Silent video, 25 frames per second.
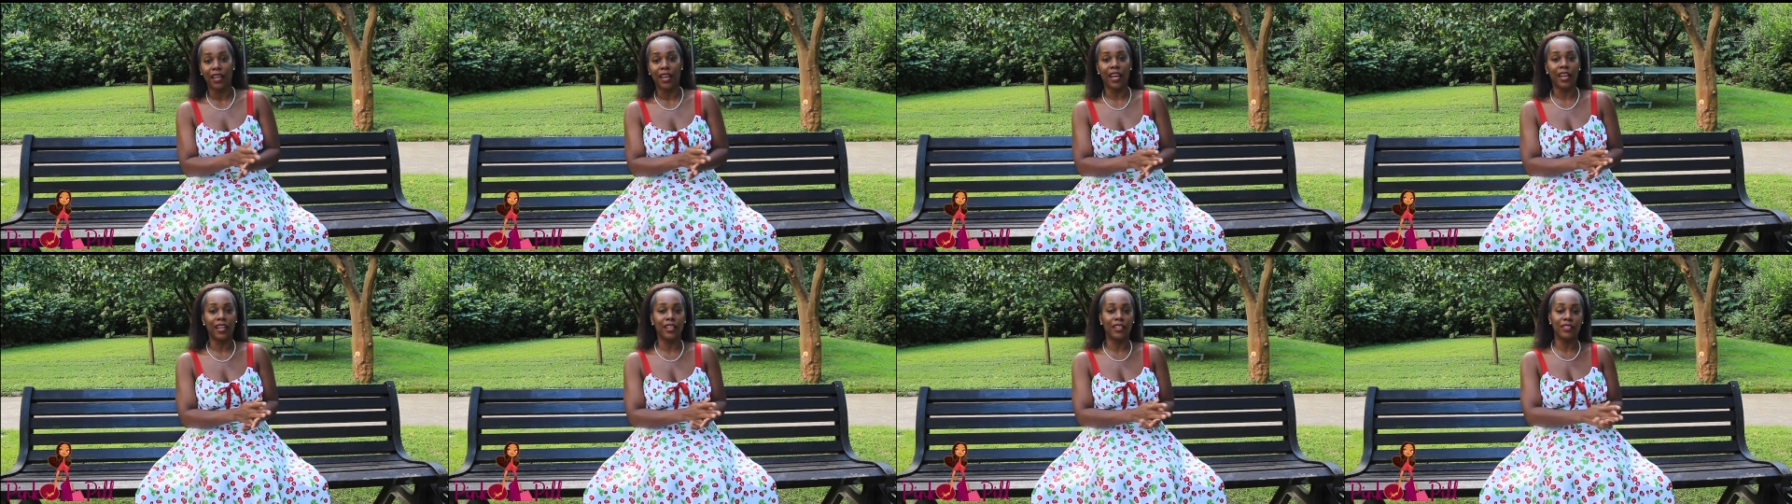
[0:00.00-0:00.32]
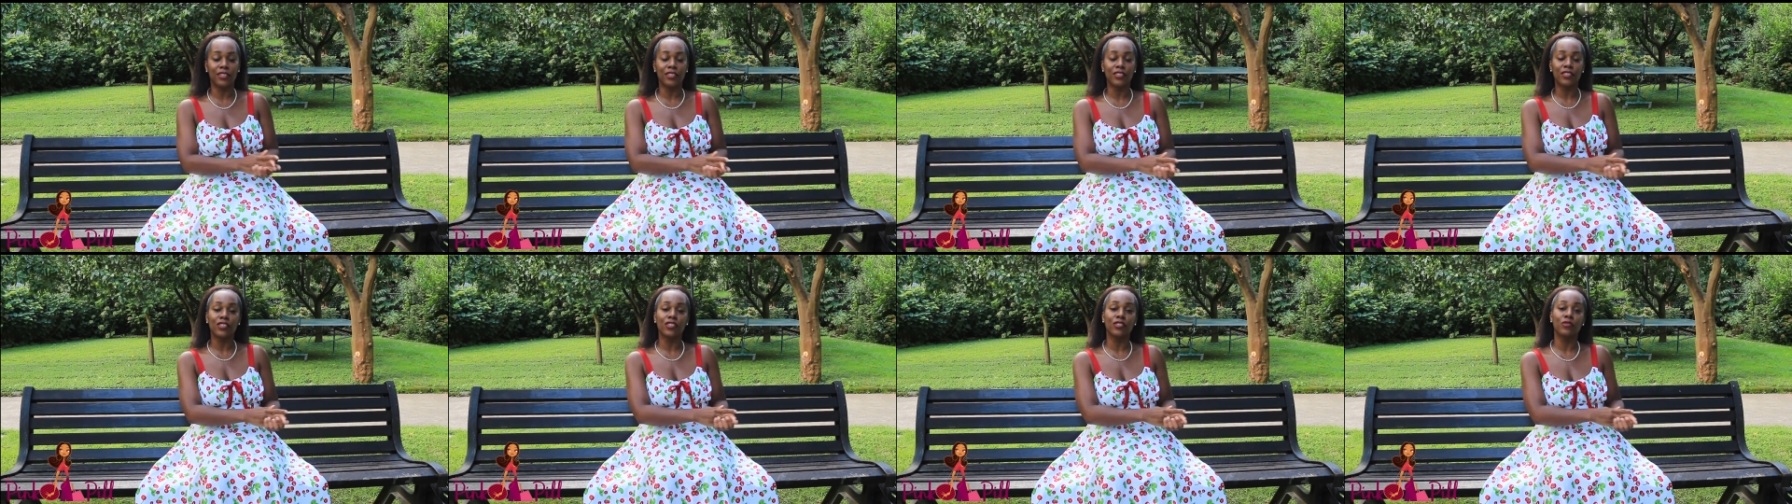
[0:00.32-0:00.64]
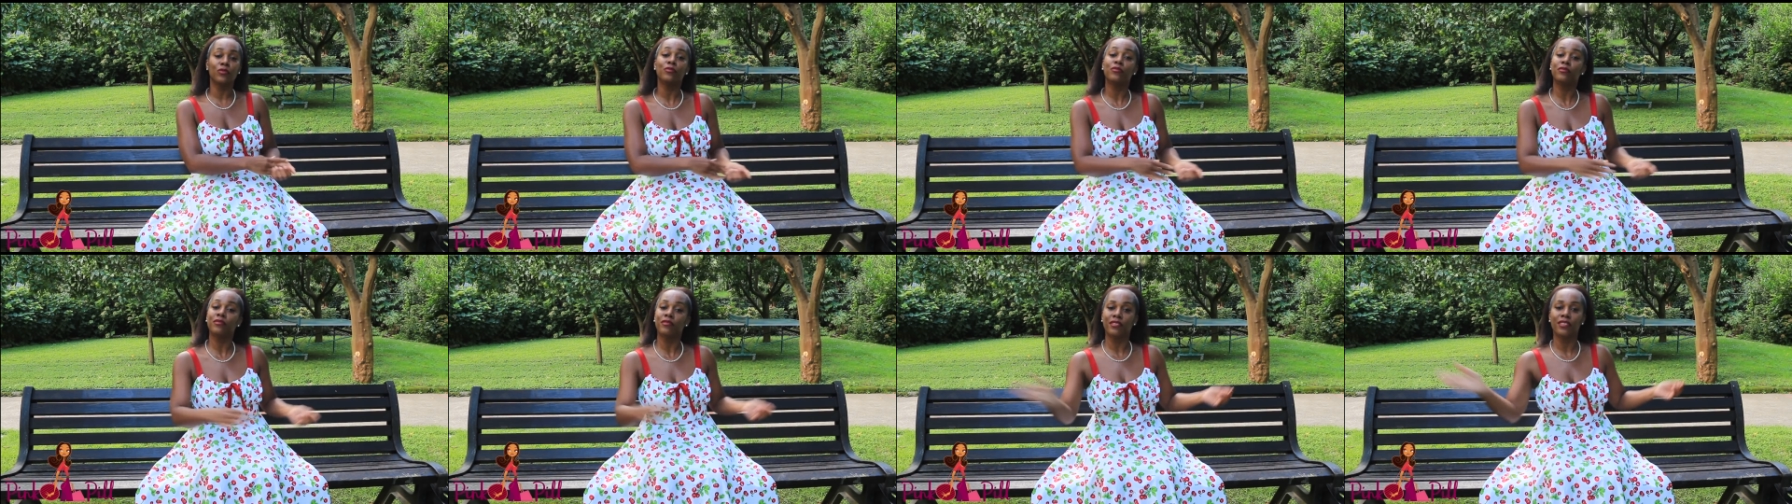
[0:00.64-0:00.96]
and
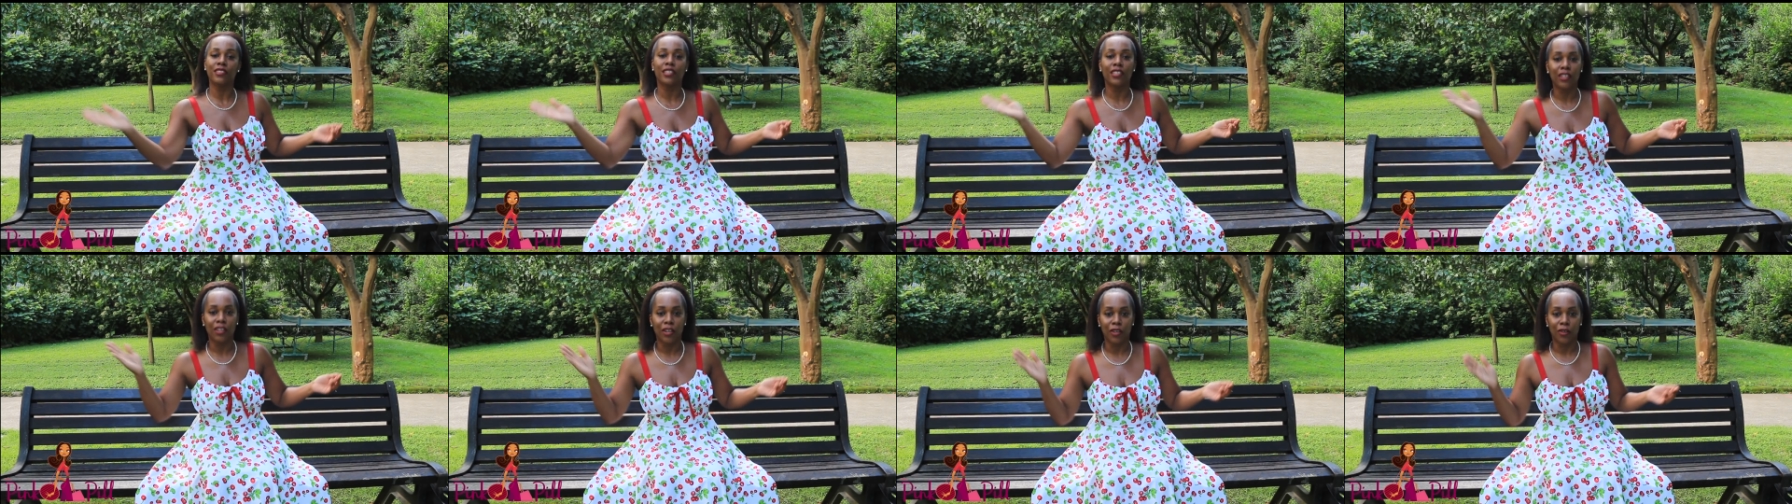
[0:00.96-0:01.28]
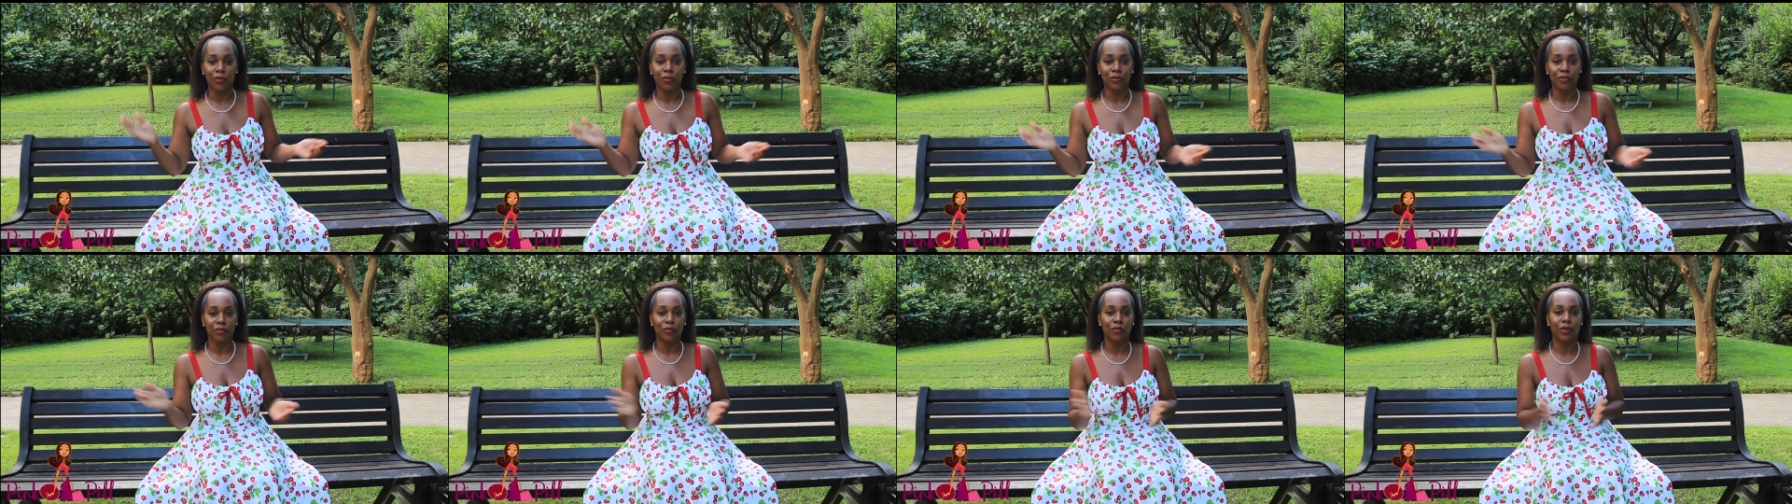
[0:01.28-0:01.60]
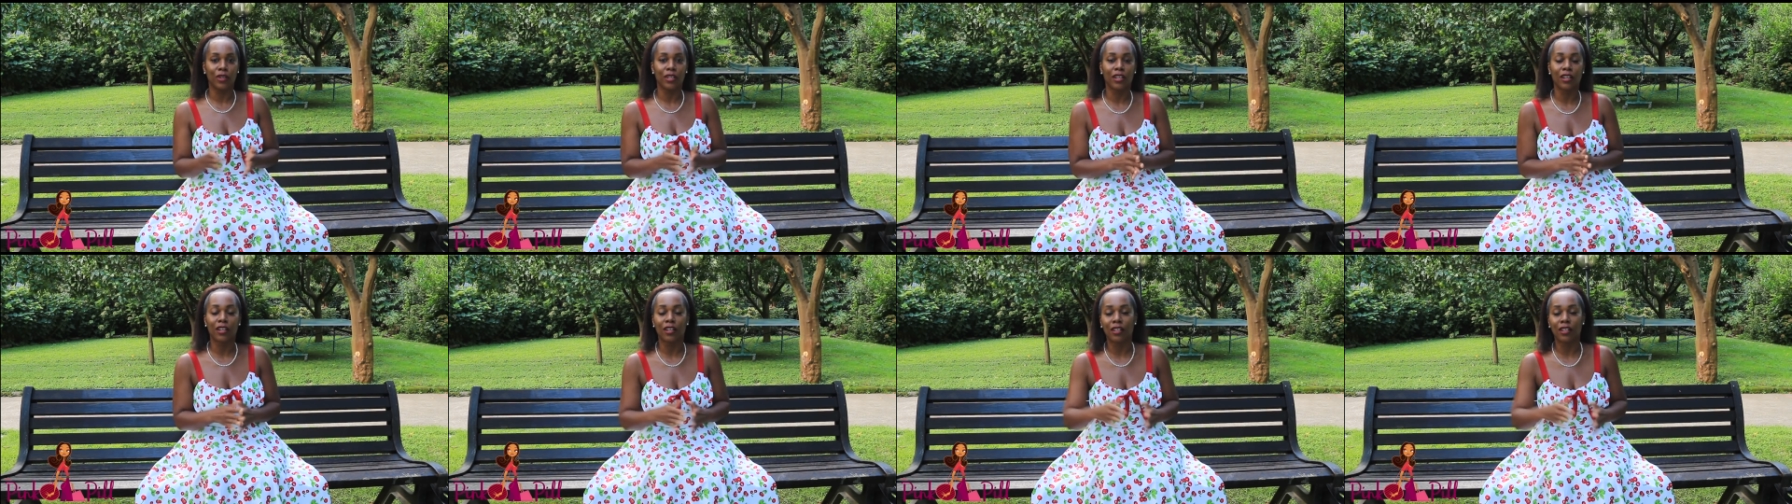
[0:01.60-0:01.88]
you want to